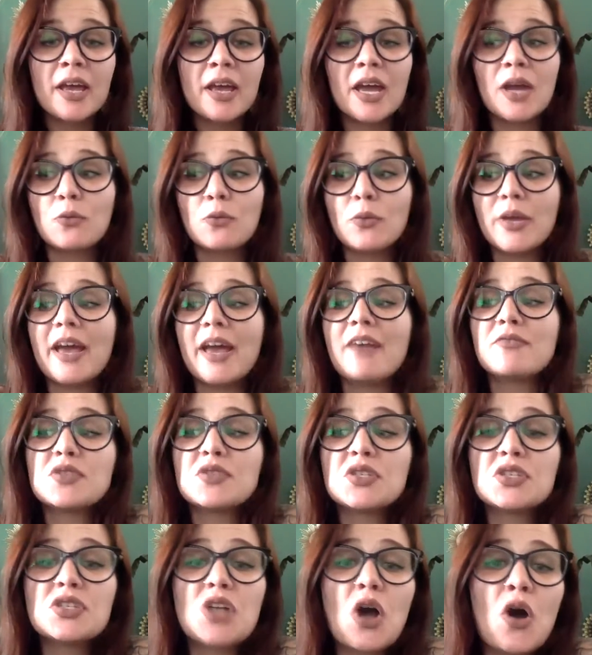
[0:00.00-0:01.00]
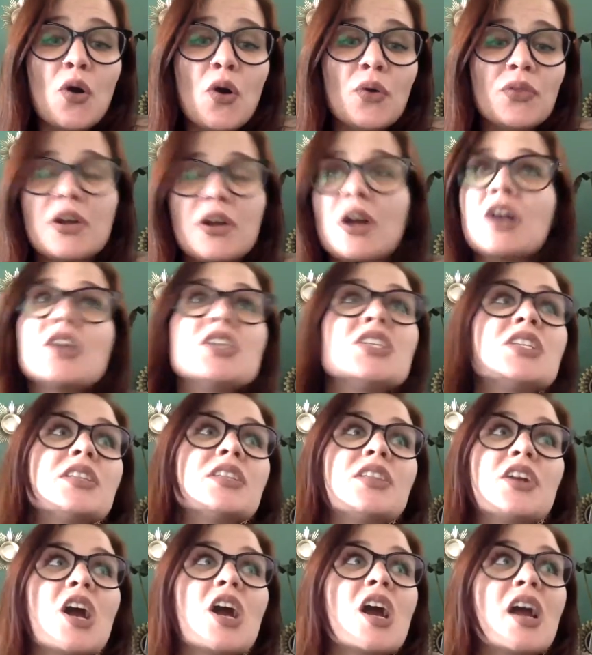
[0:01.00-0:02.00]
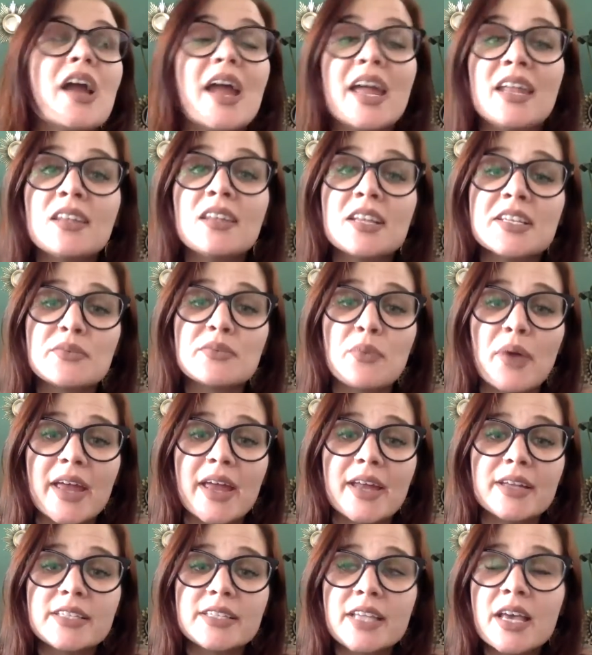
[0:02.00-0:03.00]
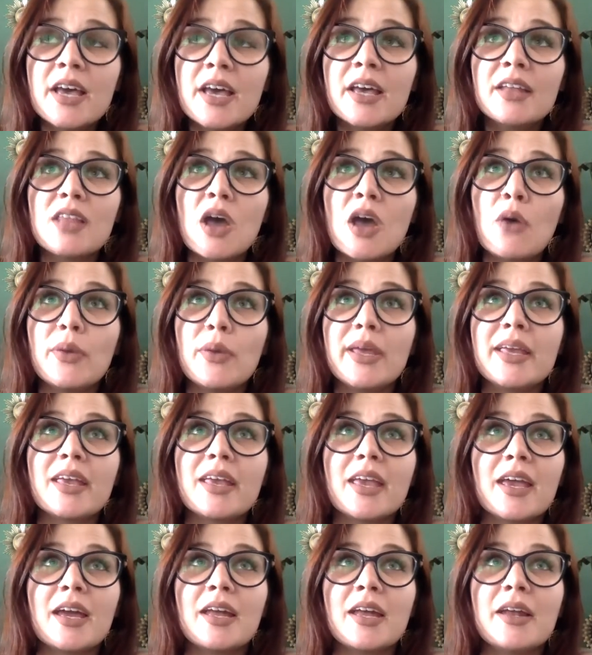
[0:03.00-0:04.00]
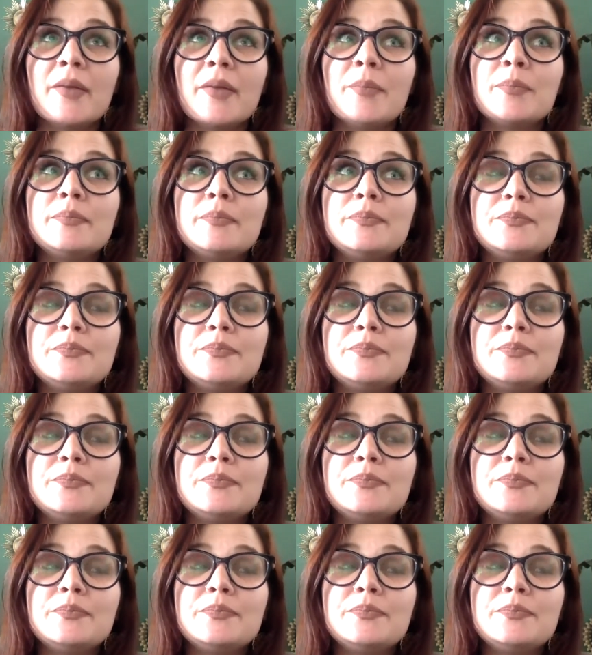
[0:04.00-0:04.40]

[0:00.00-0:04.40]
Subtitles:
And we have there are endless ways that we can